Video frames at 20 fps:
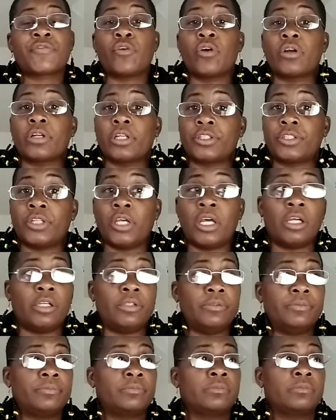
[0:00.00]
system.
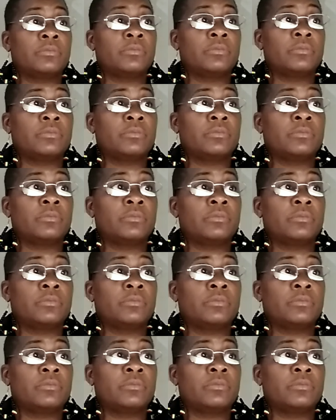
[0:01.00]
Immediate
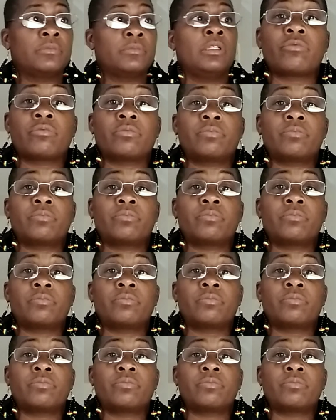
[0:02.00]
high quality
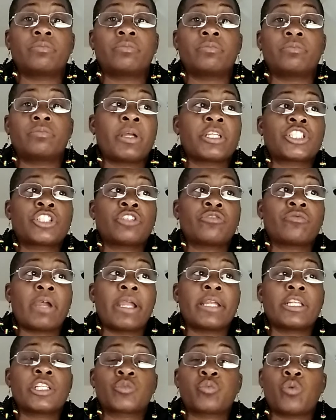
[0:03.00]
CPR.
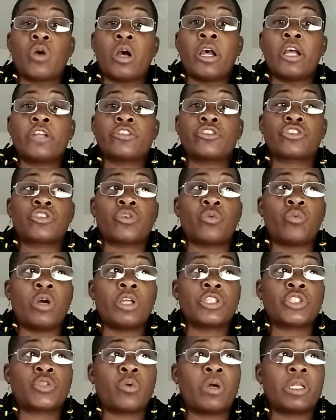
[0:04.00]
Rapid
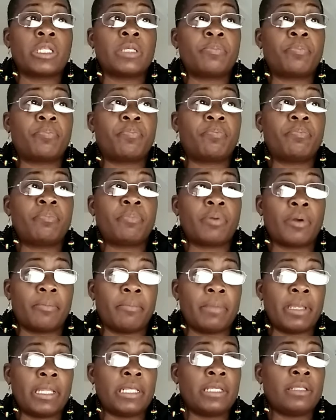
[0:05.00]
defibrillation.
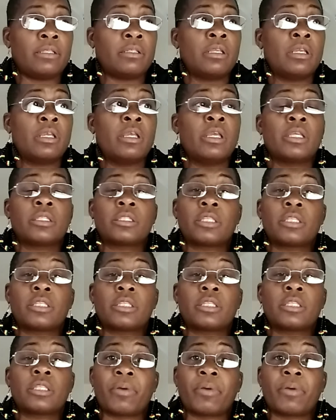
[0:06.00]
Advanced life